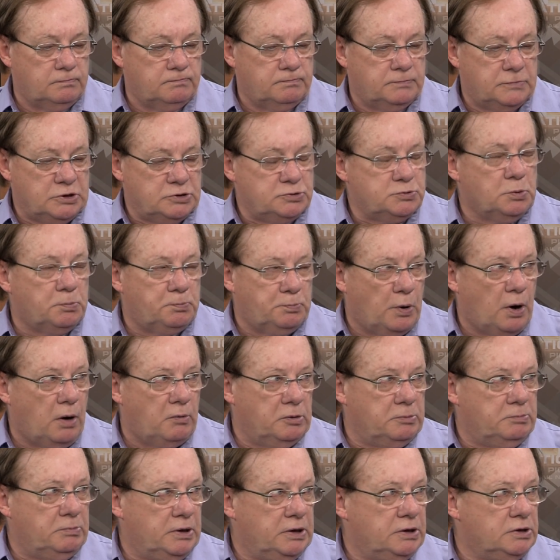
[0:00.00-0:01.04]
this will
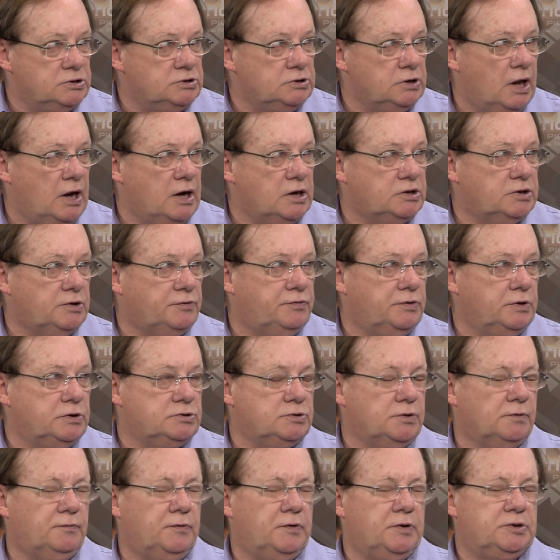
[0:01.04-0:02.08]
probably be his last
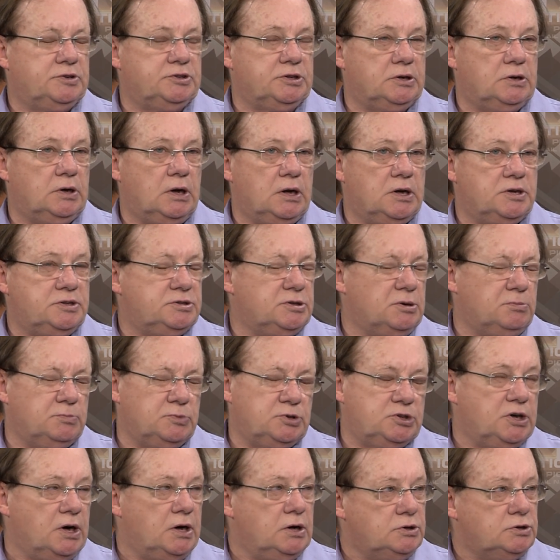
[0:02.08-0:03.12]
official visit unless something
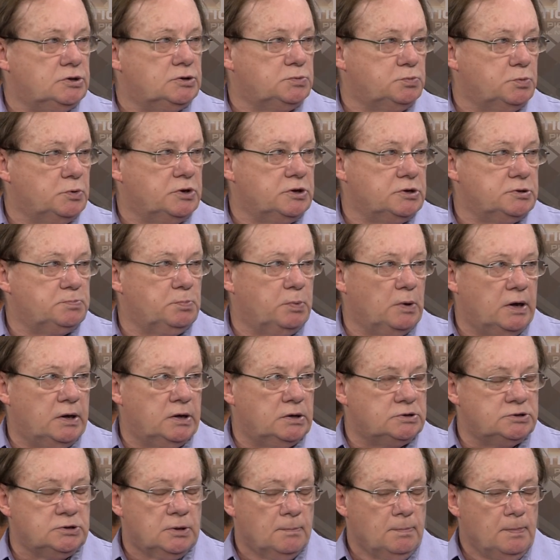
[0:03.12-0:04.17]
changes with his
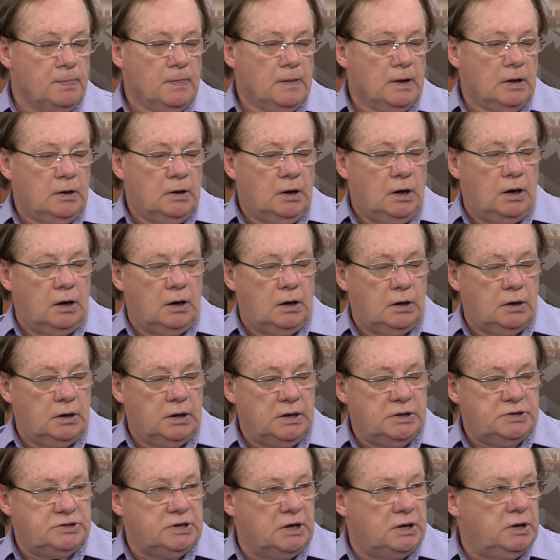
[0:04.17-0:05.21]
plans. Uh,
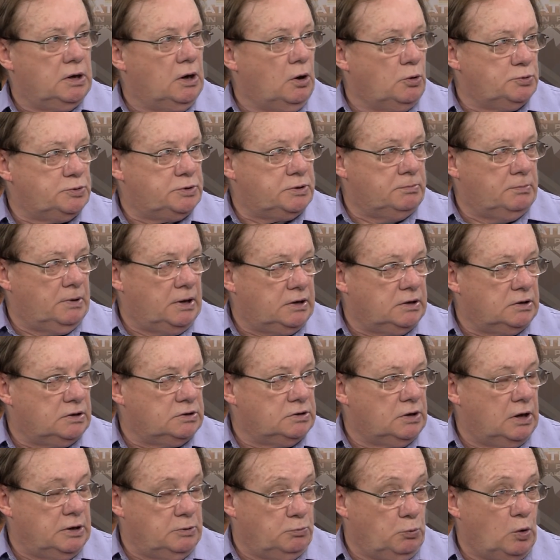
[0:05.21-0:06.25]
he said he hopes to make a
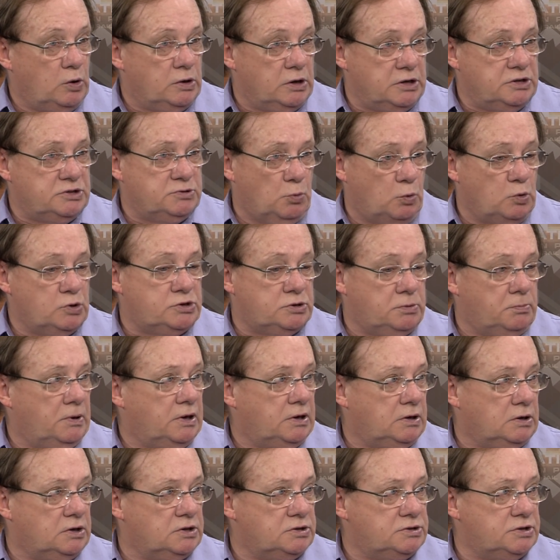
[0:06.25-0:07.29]
He want, he wants to
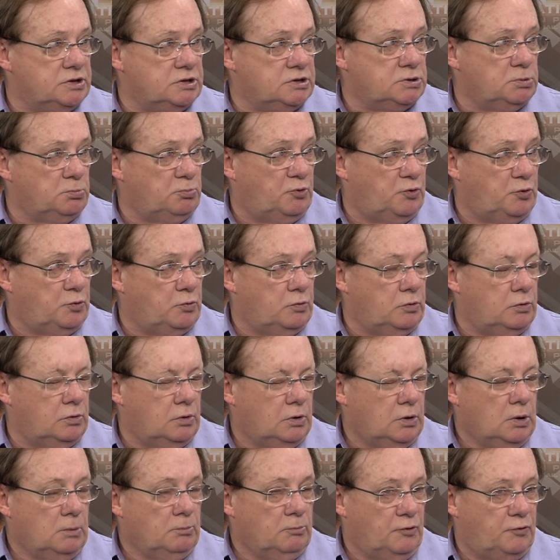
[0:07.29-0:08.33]
make a decision before
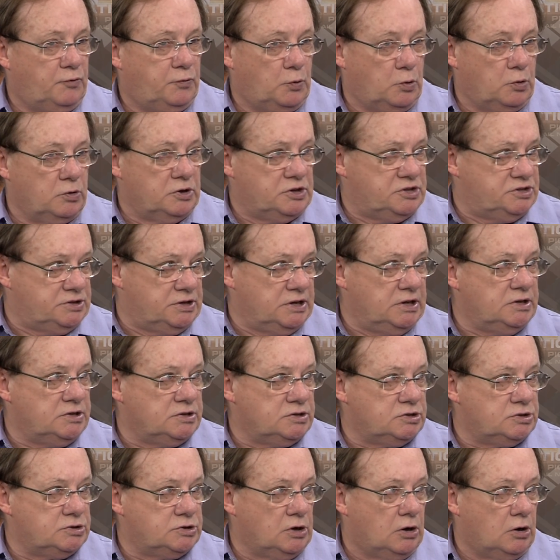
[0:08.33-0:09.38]
before the
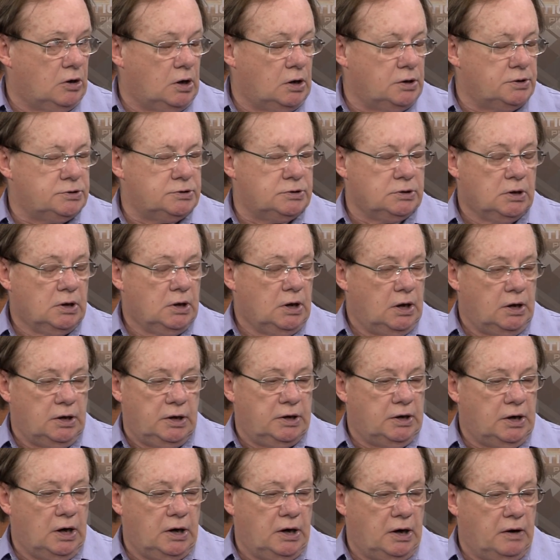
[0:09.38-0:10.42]
season starts, and he
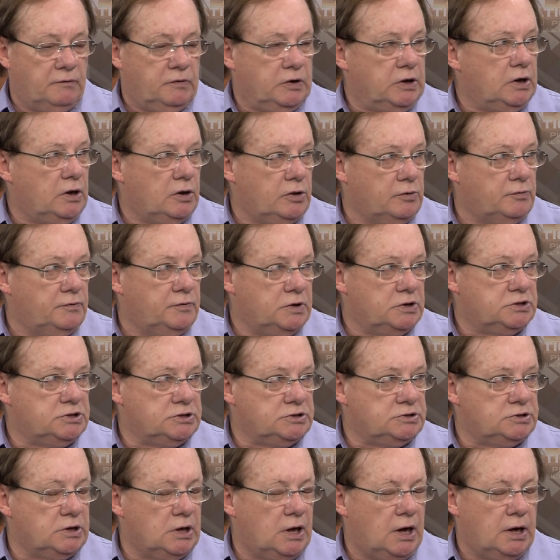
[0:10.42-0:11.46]
doesn't have any other
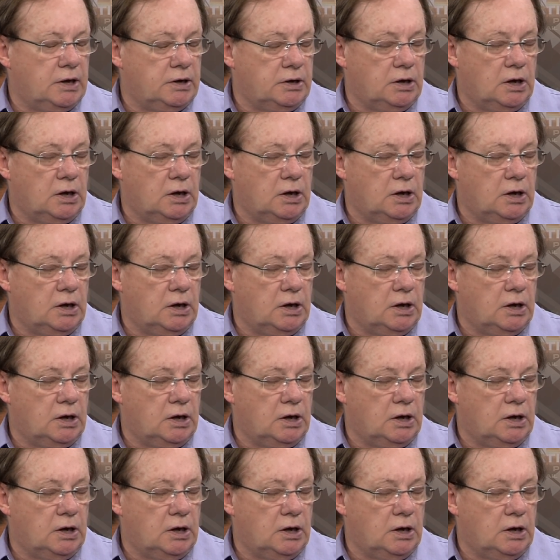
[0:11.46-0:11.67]
visits lined